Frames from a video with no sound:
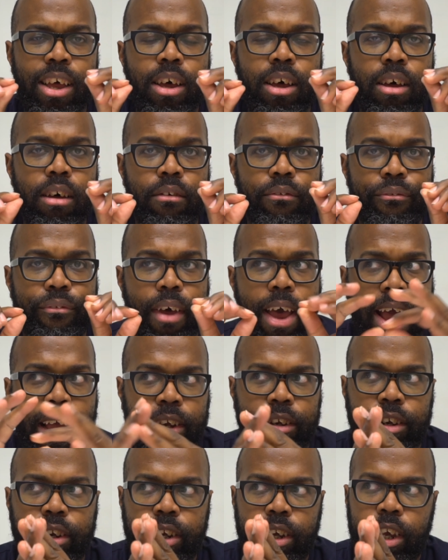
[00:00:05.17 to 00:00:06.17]
of
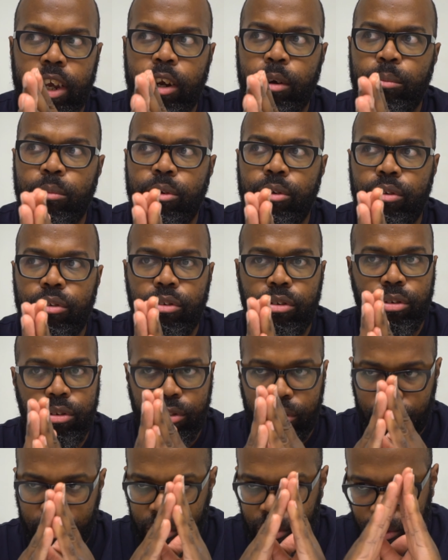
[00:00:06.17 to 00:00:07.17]
action
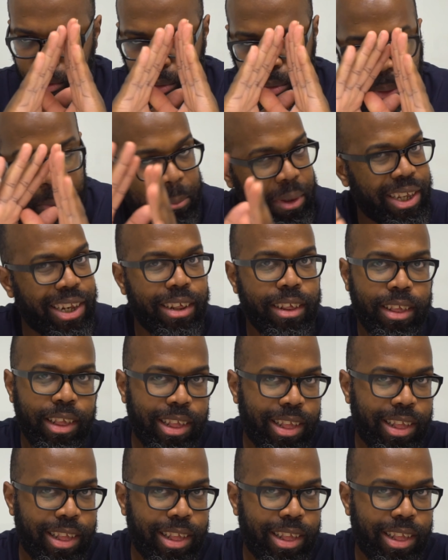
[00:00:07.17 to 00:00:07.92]
cameras, you immediately